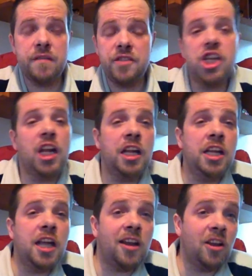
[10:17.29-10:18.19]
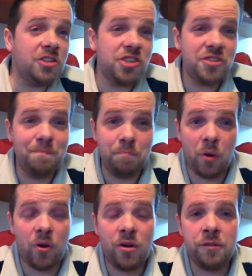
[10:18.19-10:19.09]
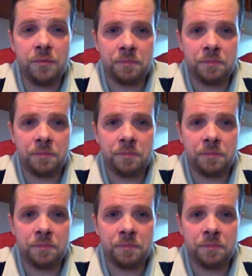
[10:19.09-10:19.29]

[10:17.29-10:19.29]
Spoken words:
of chili and not just burn.